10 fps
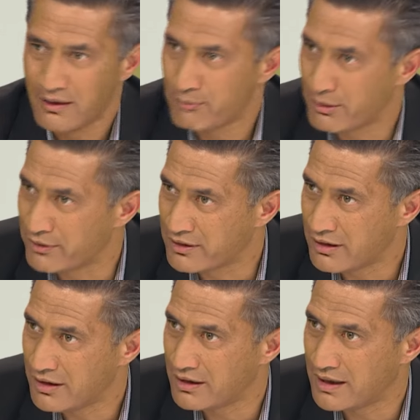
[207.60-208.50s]

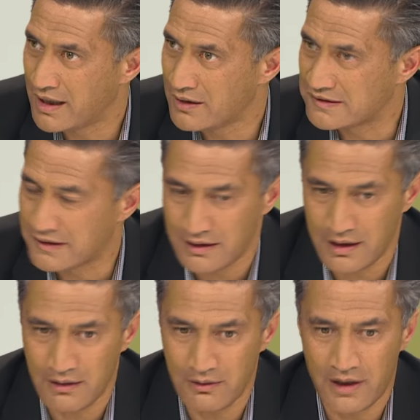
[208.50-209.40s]
papakainga, housing.
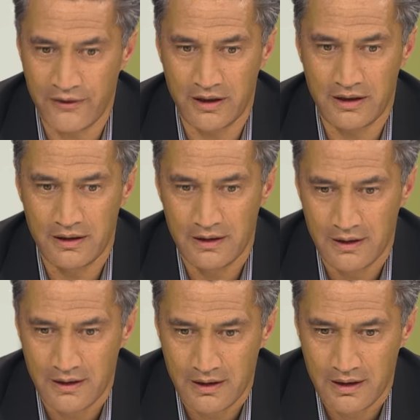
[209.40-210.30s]
I think
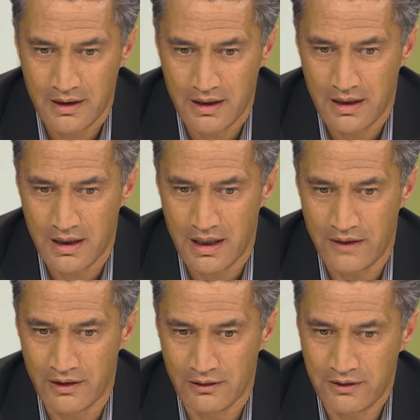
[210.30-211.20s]

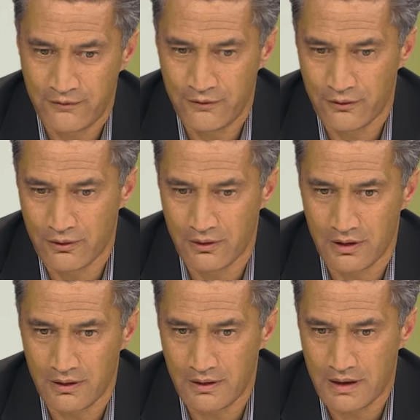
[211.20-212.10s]
they're looking for,